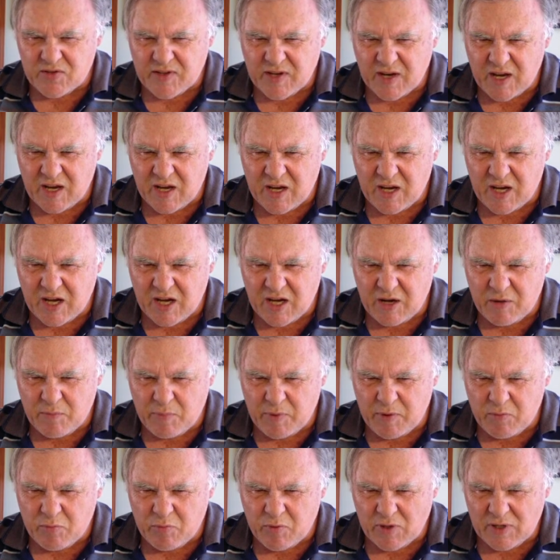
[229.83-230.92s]
It'd
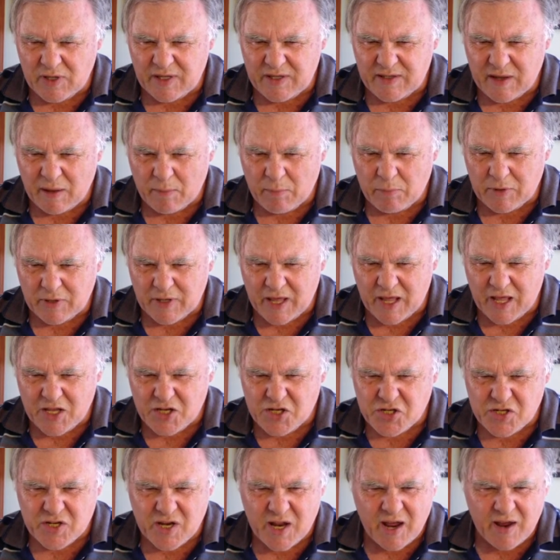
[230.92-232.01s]
be really
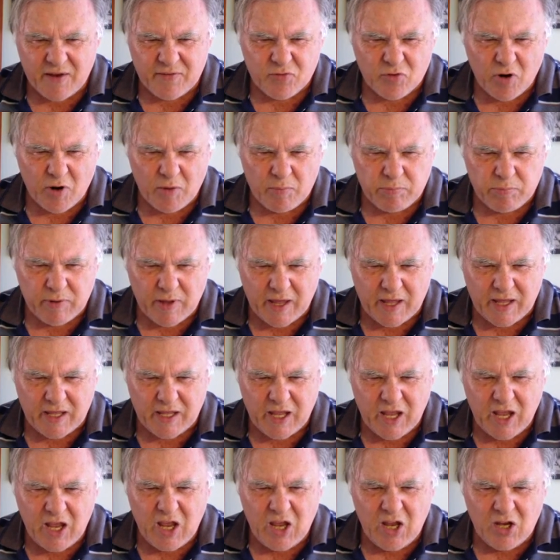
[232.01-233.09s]
double-edged after I play
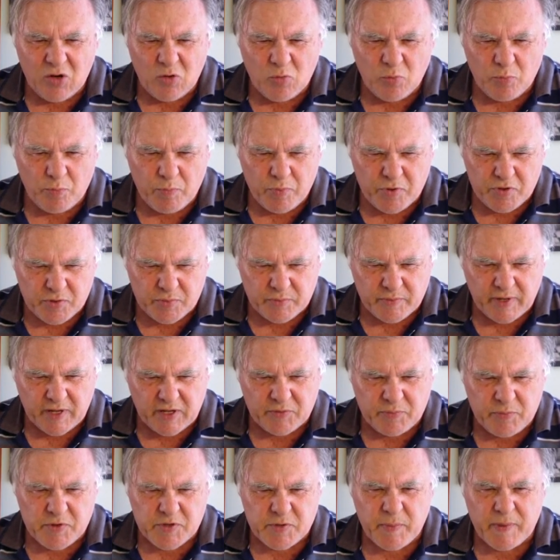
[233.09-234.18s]
bishop takes
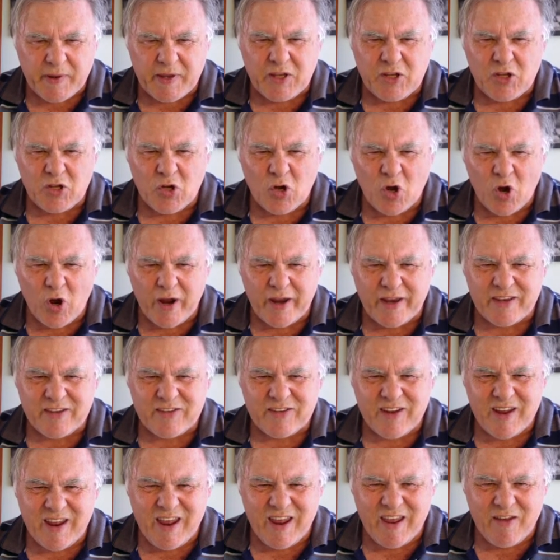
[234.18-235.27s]
bishop and knight
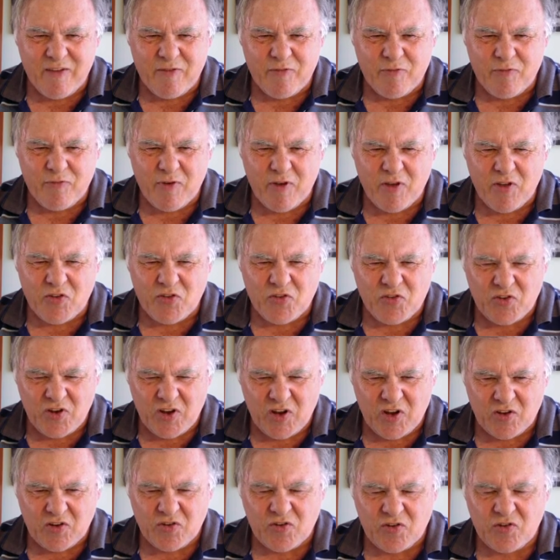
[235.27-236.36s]
to
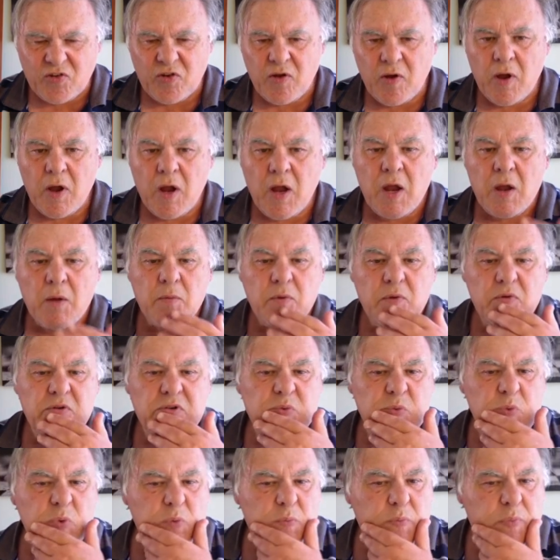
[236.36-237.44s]
f6.
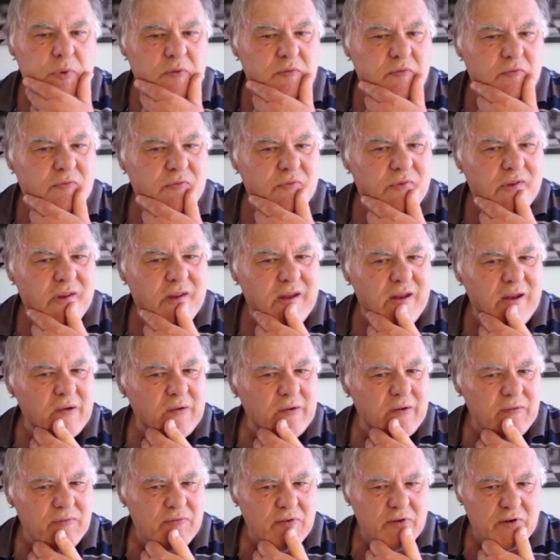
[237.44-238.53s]
Position would be
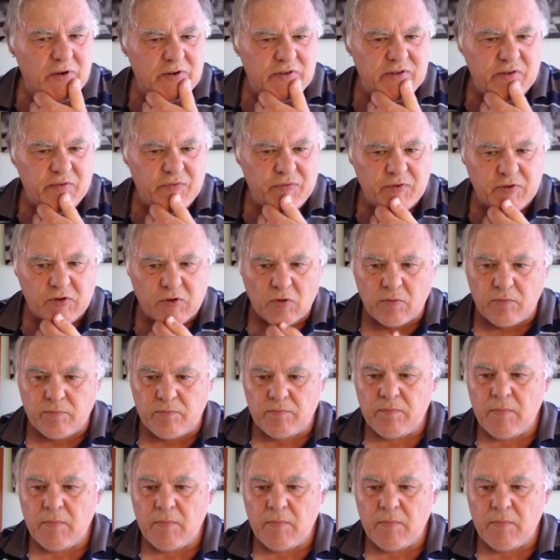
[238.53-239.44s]
very, very difficult.